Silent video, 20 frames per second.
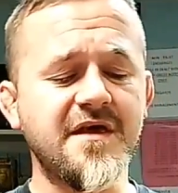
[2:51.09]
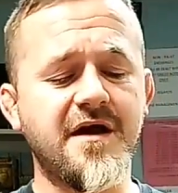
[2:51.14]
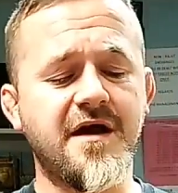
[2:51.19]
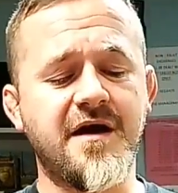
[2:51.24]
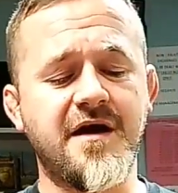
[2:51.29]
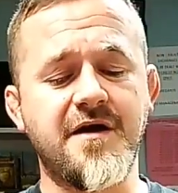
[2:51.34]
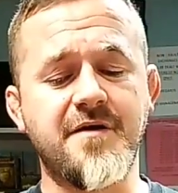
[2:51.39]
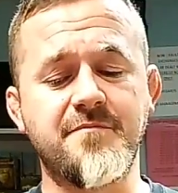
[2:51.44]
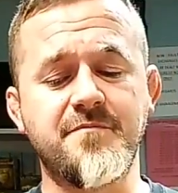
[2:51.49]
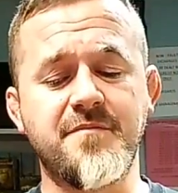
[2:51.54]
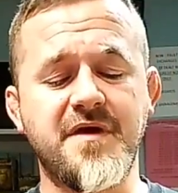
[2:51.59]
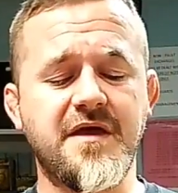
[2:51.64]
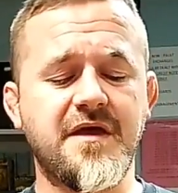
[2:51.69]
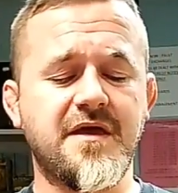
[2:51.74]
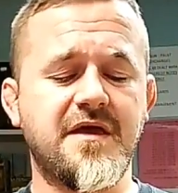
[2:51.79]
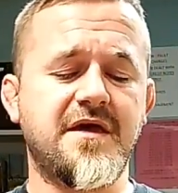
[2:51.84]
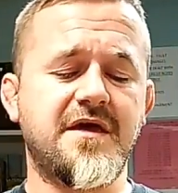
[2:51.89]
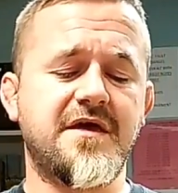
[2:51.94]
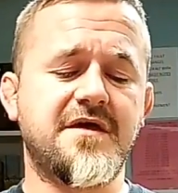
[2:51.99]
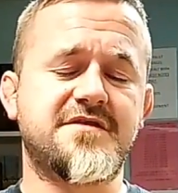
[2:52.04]
The
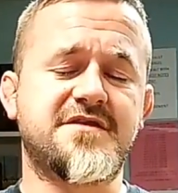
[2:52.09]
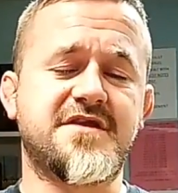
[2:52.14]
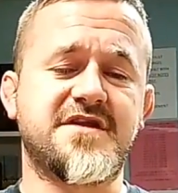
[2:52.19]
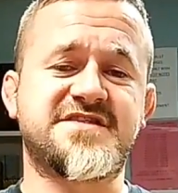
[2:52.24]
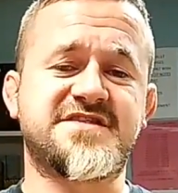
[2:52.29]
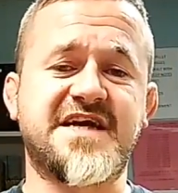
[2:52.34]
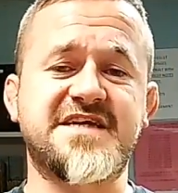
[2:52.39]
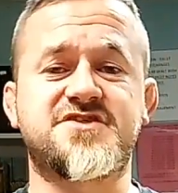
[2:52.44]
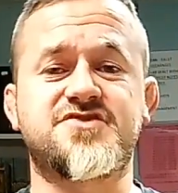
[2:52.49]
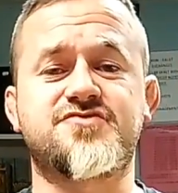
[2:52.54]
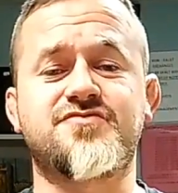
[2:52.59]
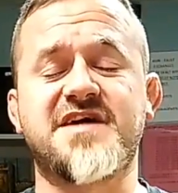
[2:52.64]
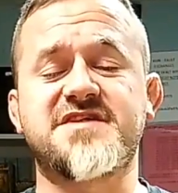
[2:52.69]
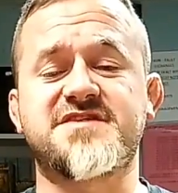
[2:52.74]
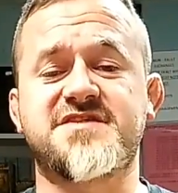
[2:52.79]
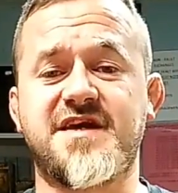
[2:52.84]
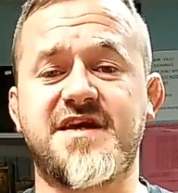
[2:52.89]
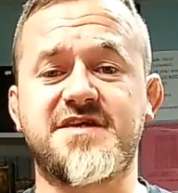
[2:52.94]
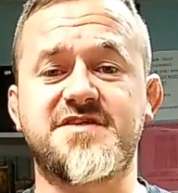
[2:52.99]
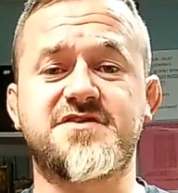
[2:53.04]
Texas rat
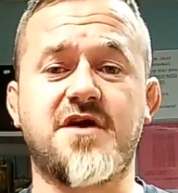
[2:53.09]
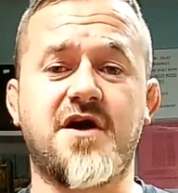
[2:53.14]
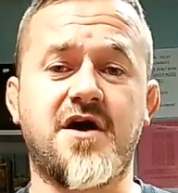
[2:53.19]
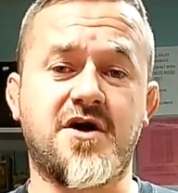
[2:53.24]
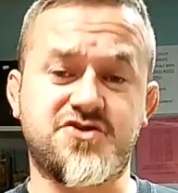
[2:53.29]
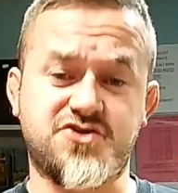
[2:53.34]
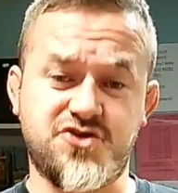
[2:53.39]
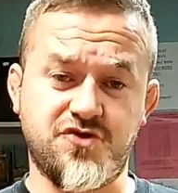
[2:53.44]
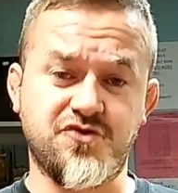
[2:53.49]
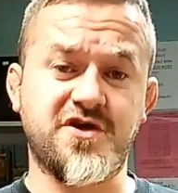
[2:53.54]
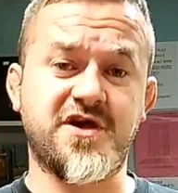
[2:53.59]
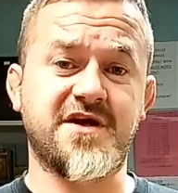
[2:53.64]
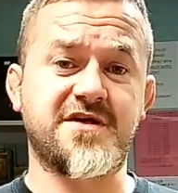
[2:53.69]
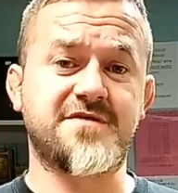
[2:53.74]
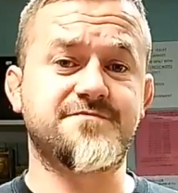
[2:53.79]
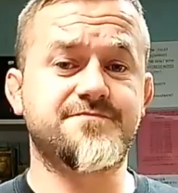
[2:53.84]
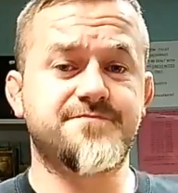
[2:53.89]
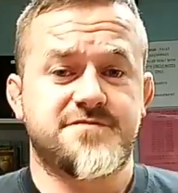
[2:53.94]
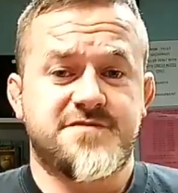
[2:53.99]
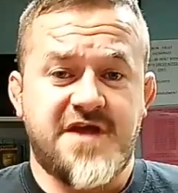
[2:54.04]
snakes are chunky.
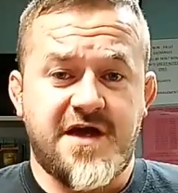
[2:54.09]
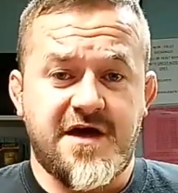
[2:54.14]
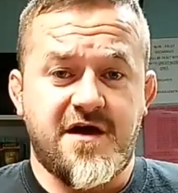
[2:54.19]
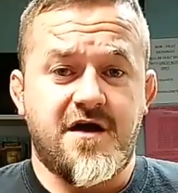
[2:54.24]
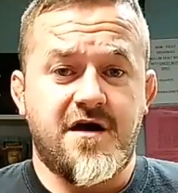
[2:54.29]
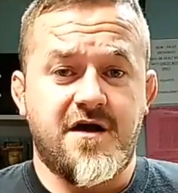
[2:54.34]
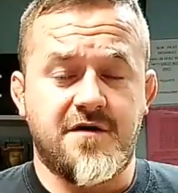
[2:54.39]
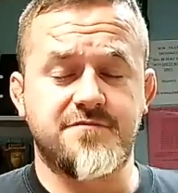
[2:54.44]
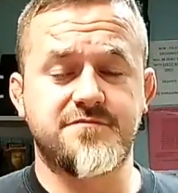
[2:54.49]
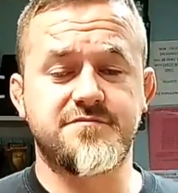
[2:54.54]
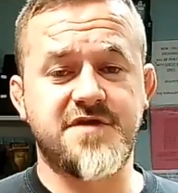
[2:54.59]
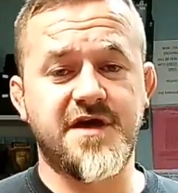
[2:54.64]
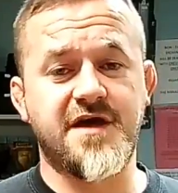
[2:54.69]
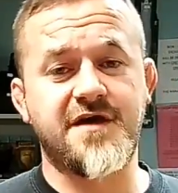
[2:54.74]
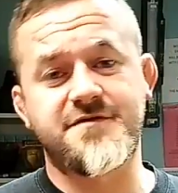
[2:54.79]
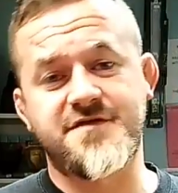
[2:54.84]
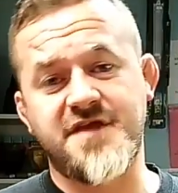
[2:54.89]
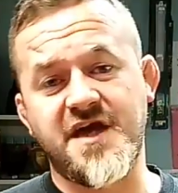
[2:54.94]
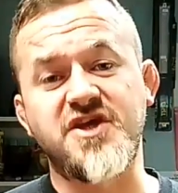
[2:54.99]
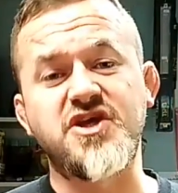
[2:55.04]
They are,
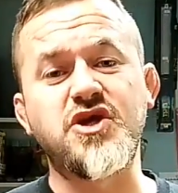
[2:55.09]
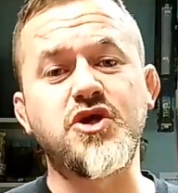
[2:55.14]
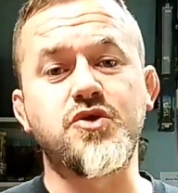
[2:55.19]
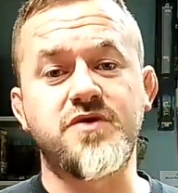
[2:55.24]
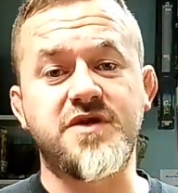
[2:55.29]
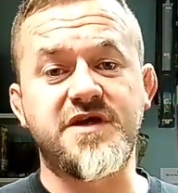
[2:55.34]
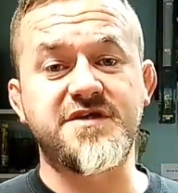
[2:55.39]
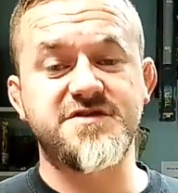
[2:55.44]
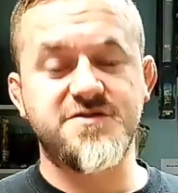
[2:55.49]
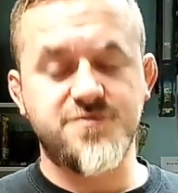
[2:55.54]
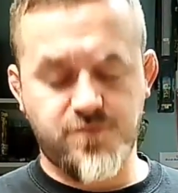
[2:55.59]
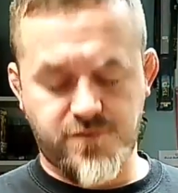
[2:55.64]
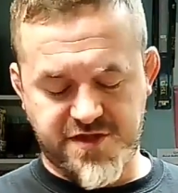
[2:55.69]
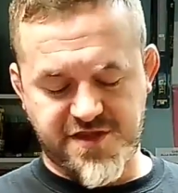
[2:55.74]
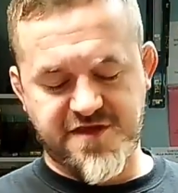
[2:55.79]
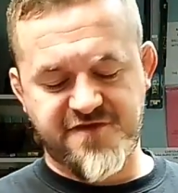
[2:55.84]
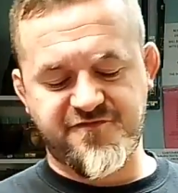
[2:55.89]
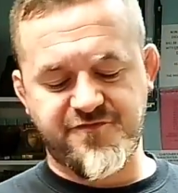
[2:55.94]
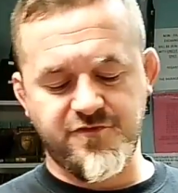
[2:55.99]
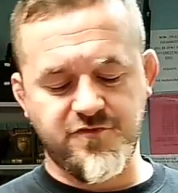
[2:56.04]
they're units
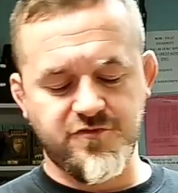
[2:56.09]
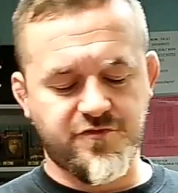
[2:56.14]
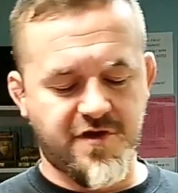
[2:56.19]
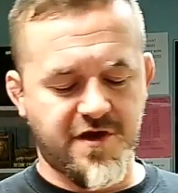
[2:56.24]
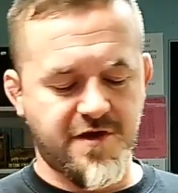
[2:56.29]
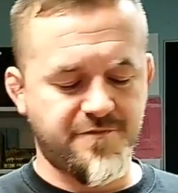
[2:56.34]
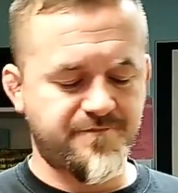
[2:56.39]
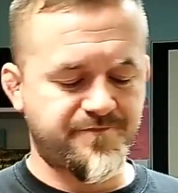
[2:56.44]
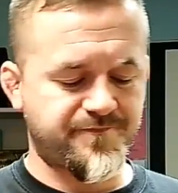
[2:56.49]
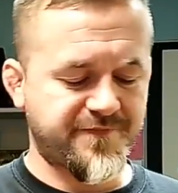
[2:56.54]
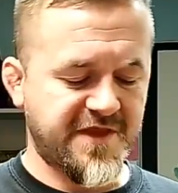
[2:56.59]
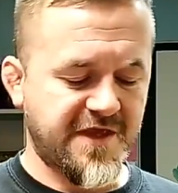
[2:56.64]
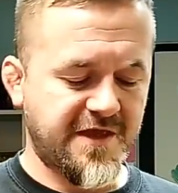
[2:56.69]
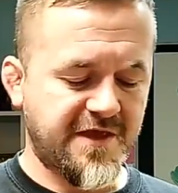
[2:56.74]
when they're full grown.